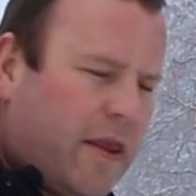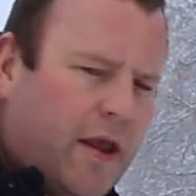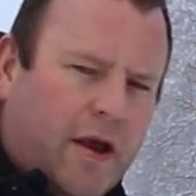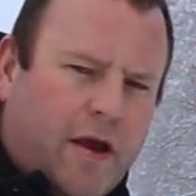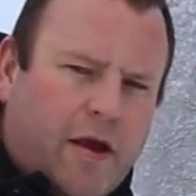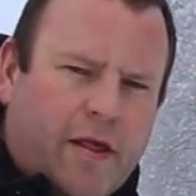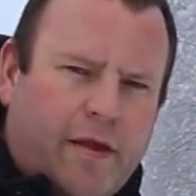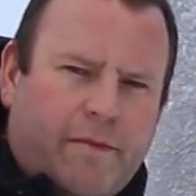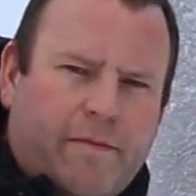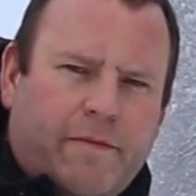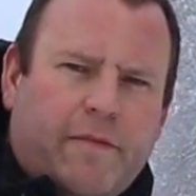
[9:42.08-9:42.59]

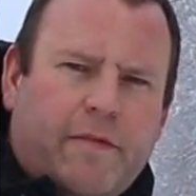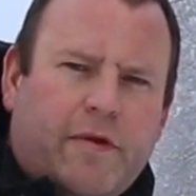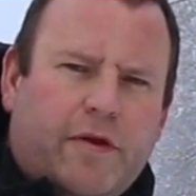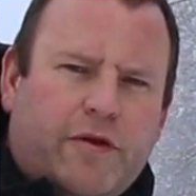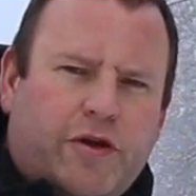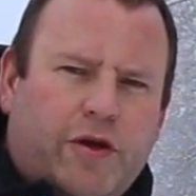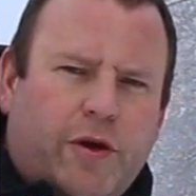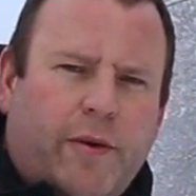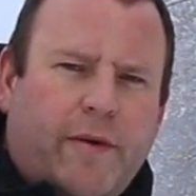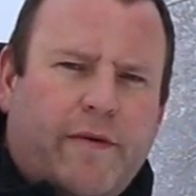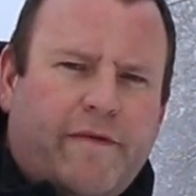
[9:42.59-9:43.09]
because I'm
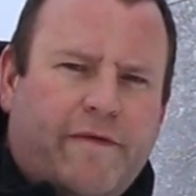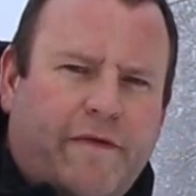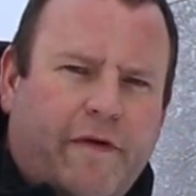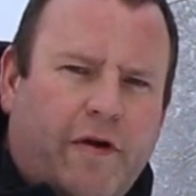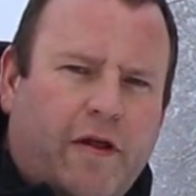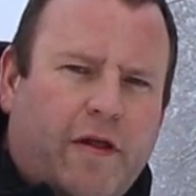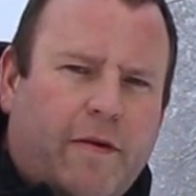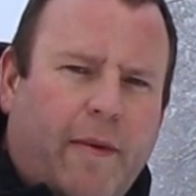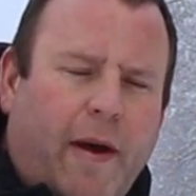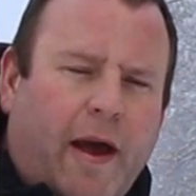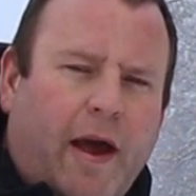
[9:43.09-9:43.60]
shooting
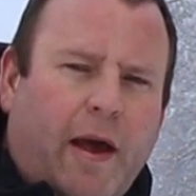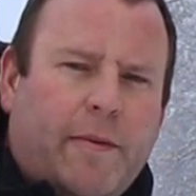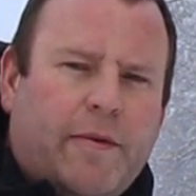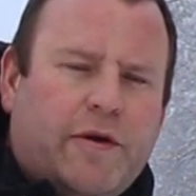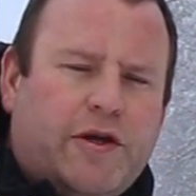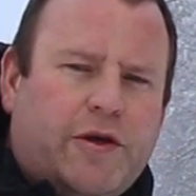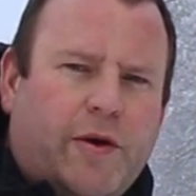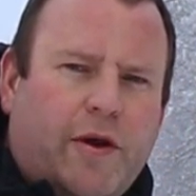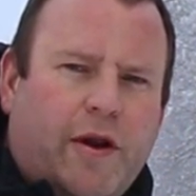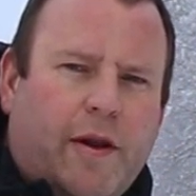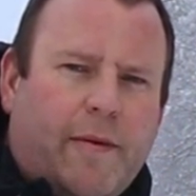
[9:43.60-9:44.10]
further back, I'll
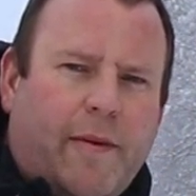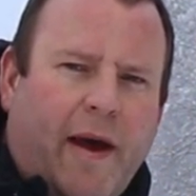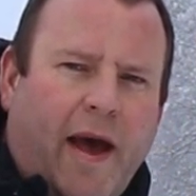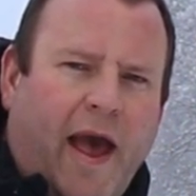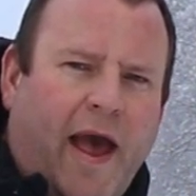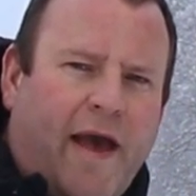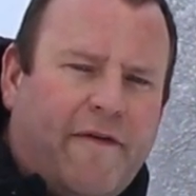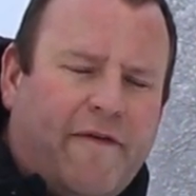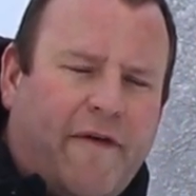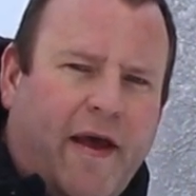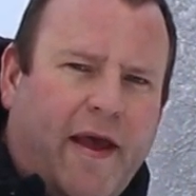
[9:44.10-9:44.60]
be shooting
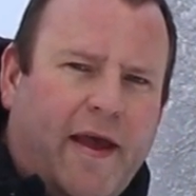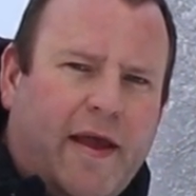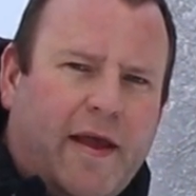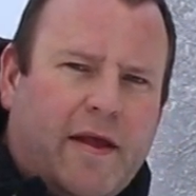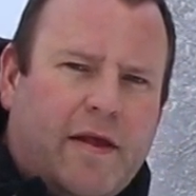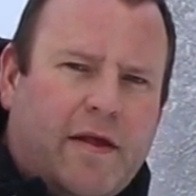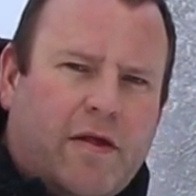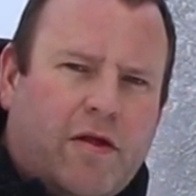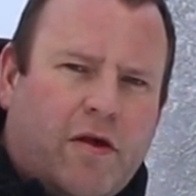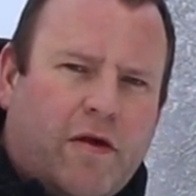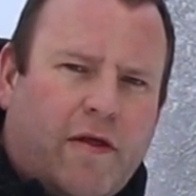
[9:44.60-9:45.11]
about
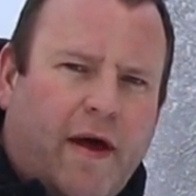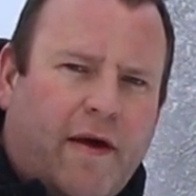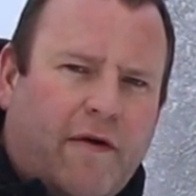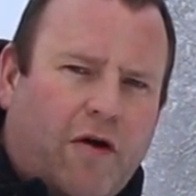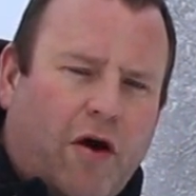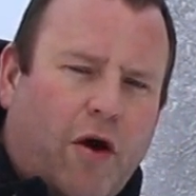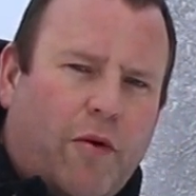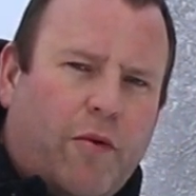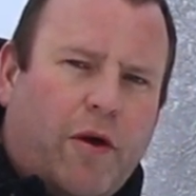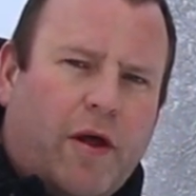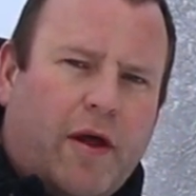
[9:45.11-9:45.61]
f8, so that I've
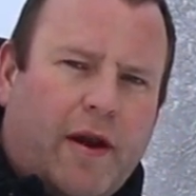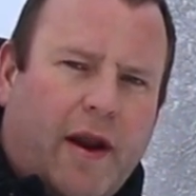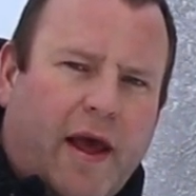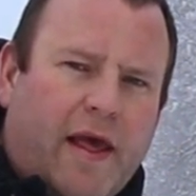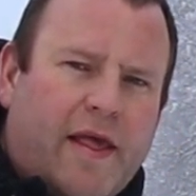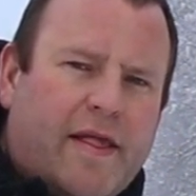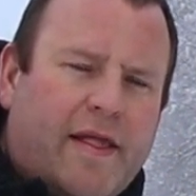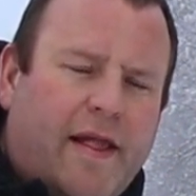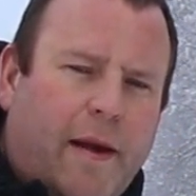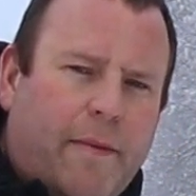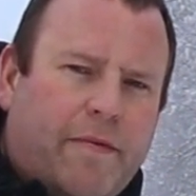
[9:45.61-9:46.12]
got a really
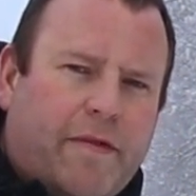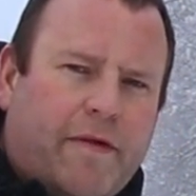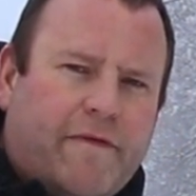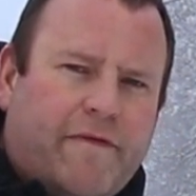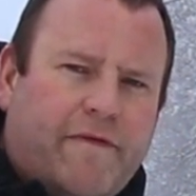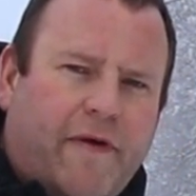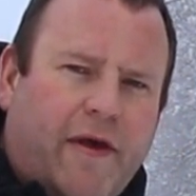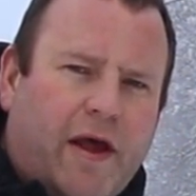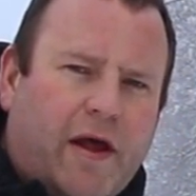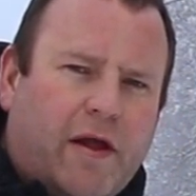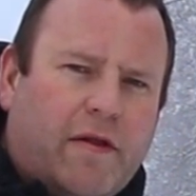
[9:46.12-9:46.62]
nice depth of
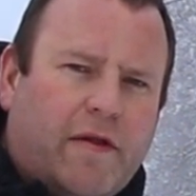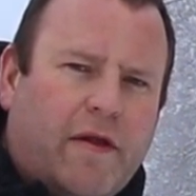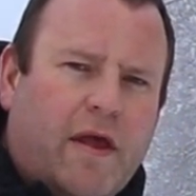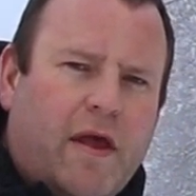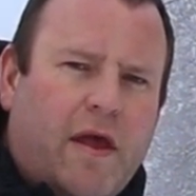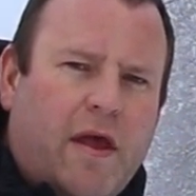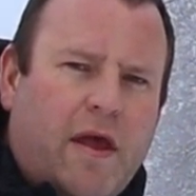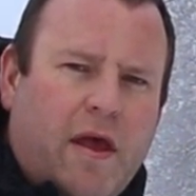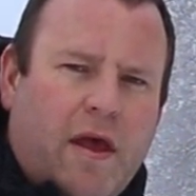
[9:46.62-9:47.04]
field,